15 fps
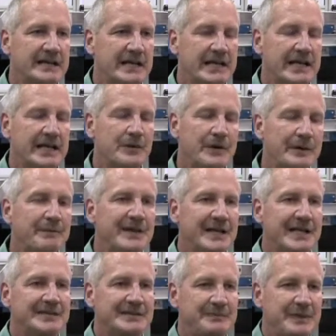the equipment
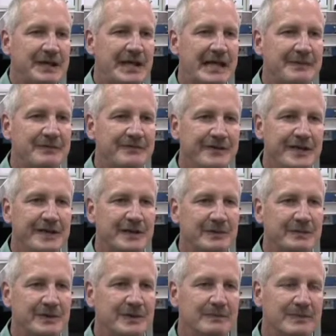as it became available.